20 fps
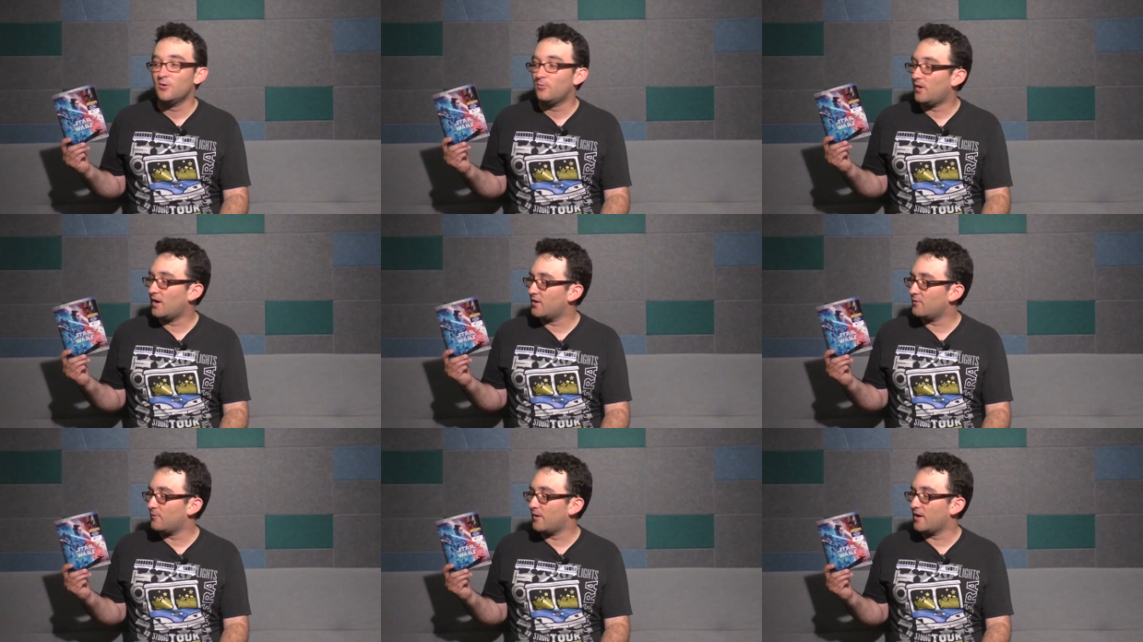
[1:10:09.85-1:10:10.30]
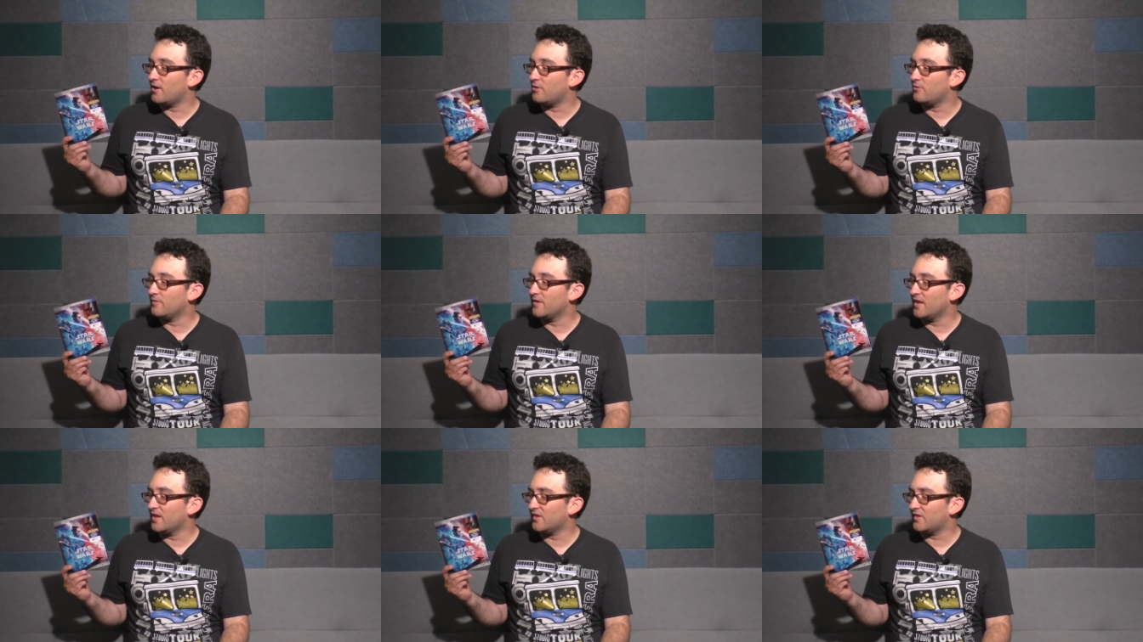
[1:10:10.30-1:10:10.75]
Why do I
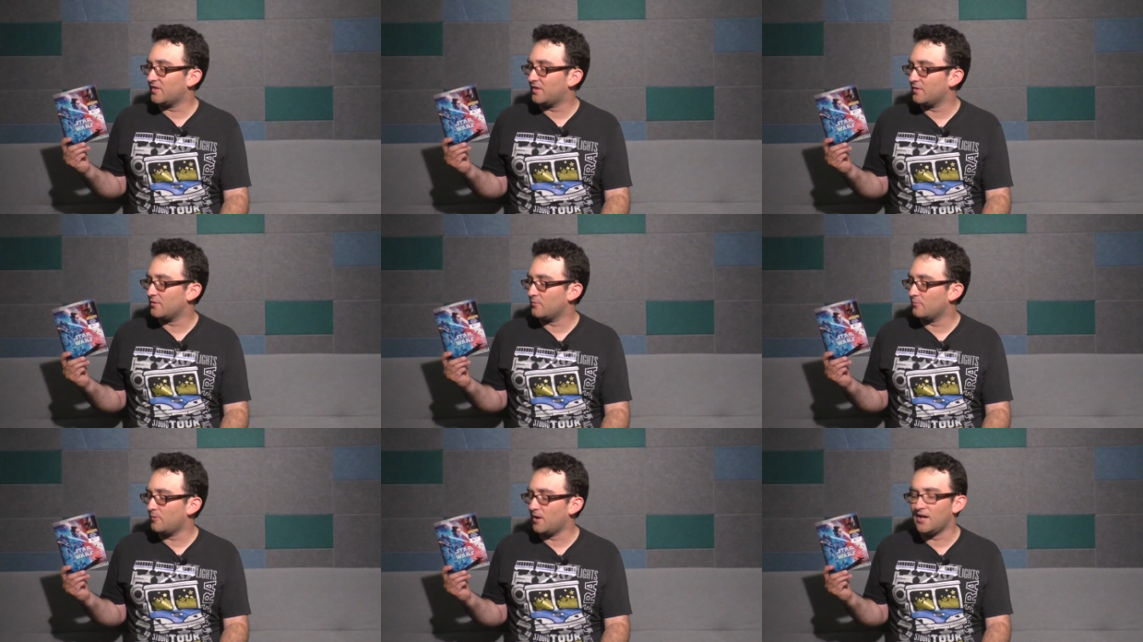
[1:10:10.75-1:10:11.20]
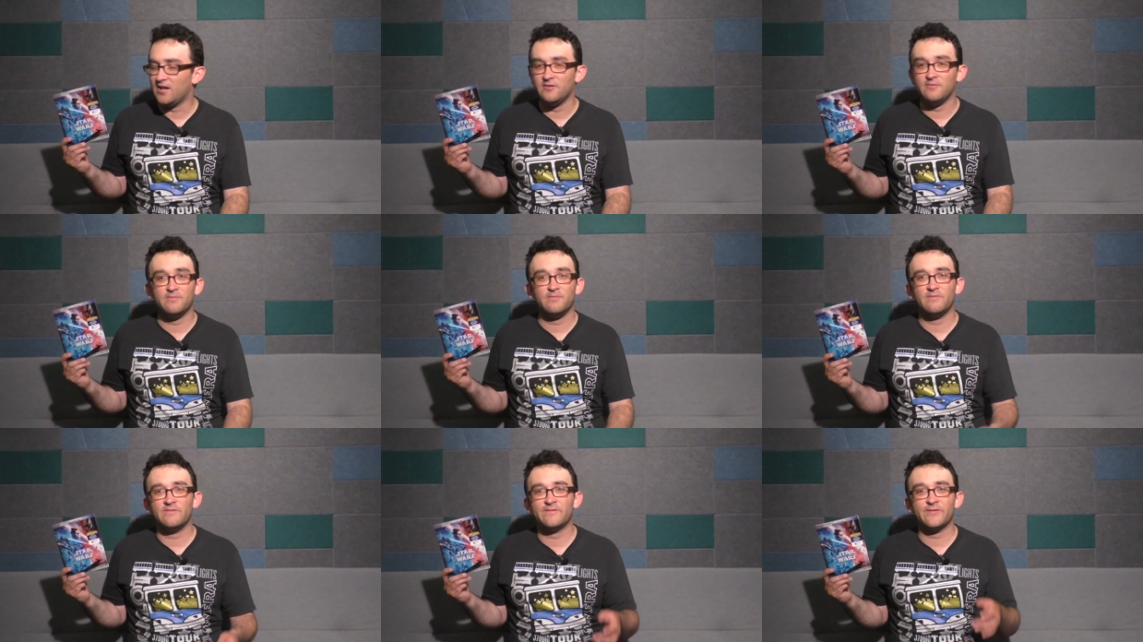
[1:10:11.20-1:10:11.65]
own this?
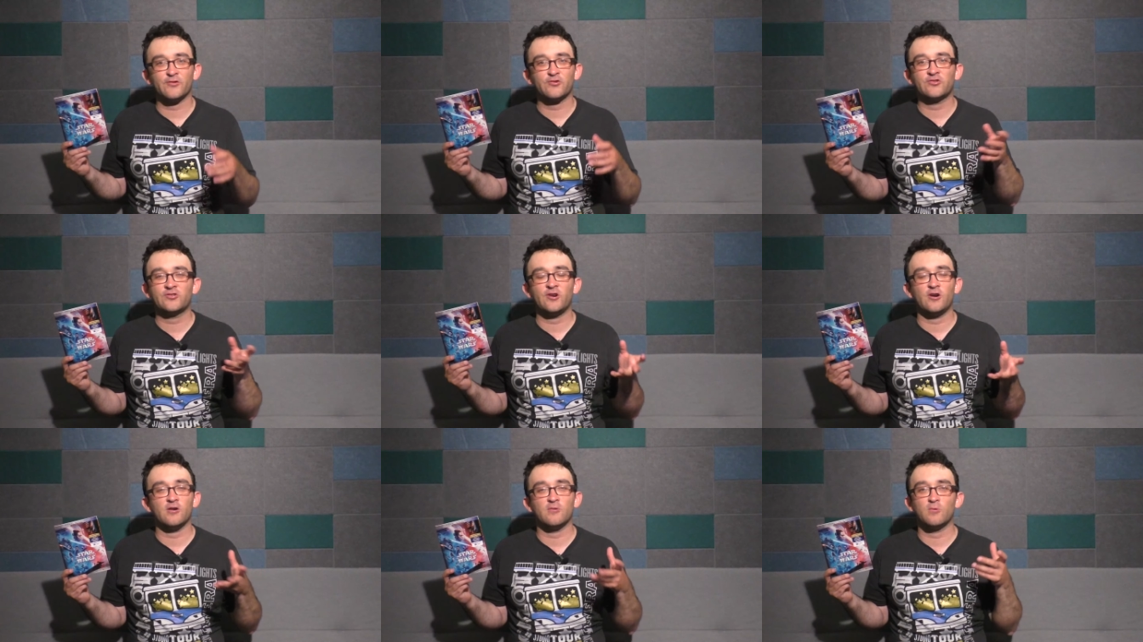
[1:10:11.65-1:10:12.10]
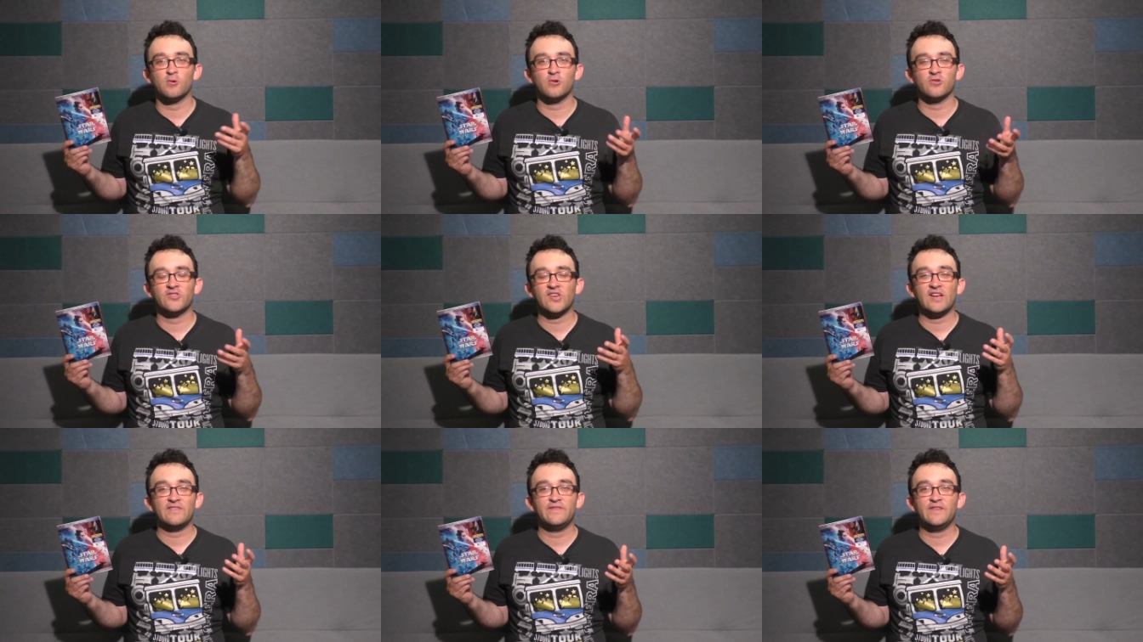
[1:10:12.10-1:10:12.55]
Well, for Star
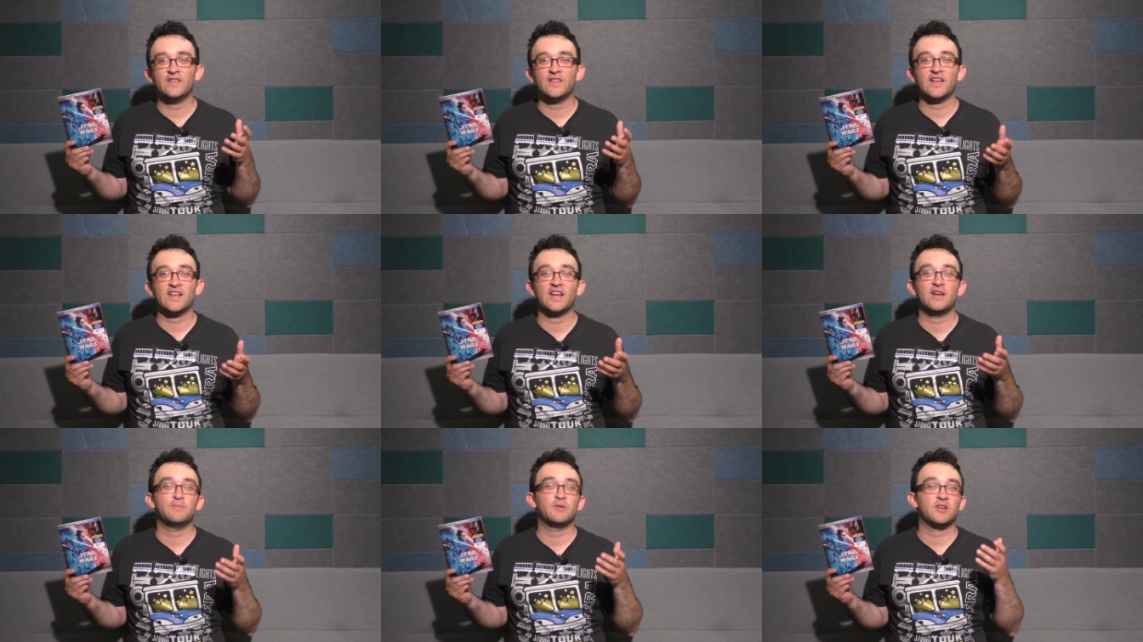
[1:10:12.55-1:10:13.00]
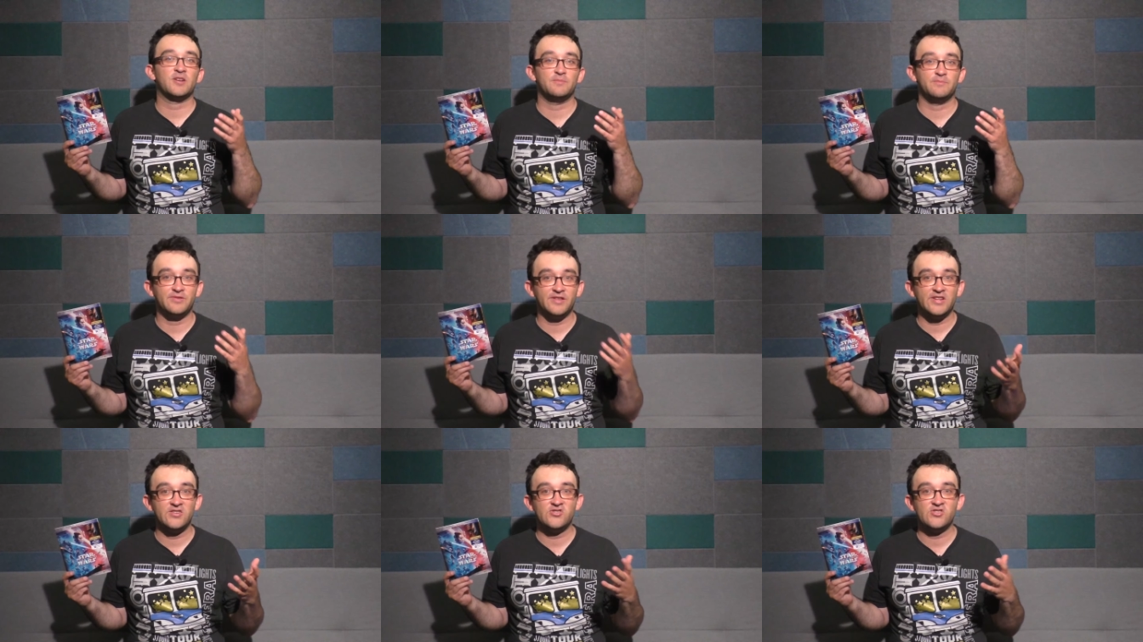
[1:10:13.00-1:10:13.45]
Wars, I feel like I'm a
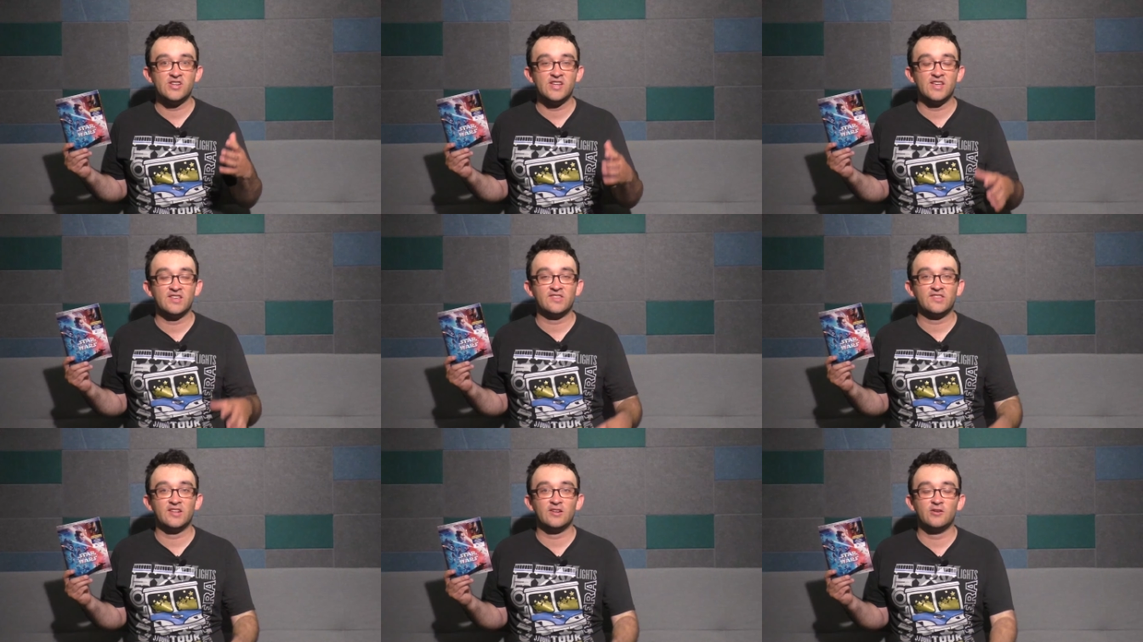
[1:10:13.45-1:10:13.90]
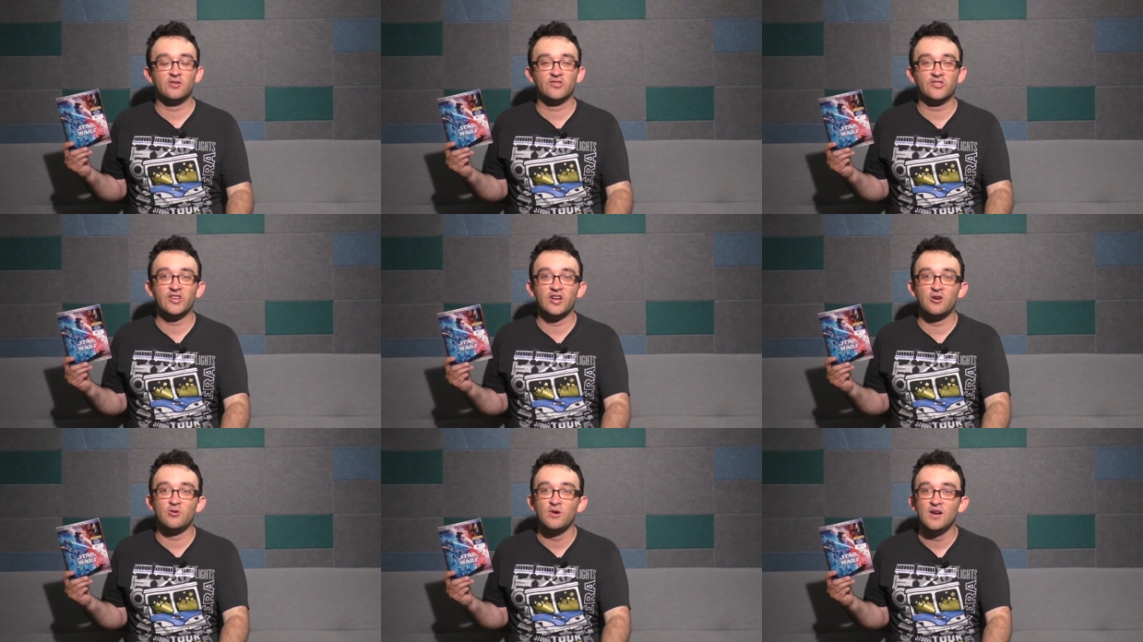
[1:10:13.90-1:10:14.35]
completionist, and
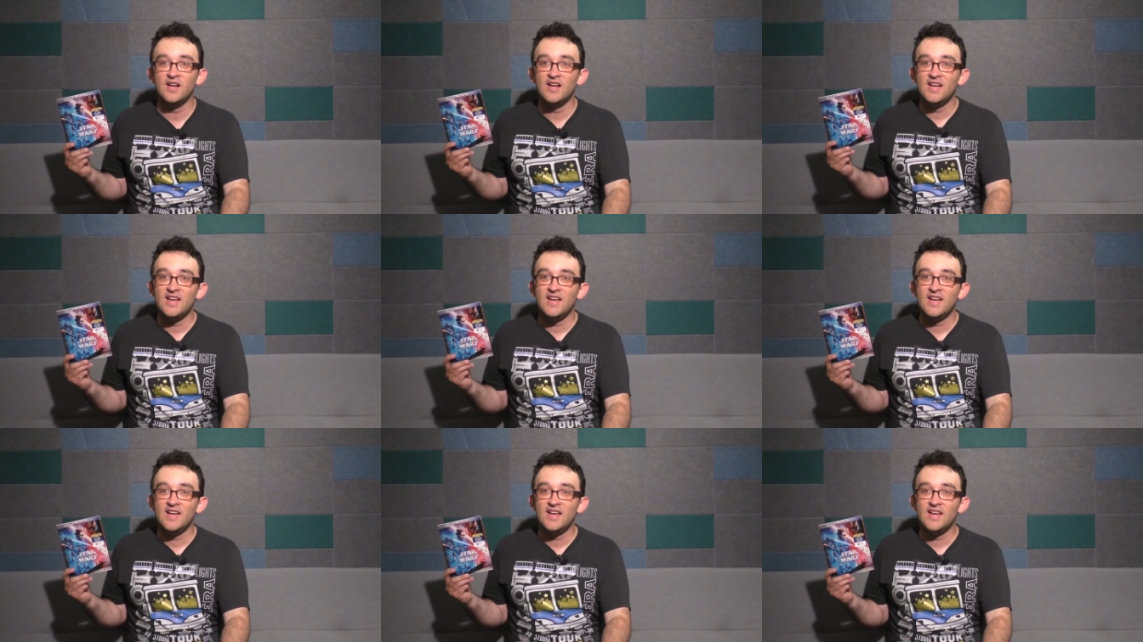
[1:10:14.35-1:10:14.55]
also,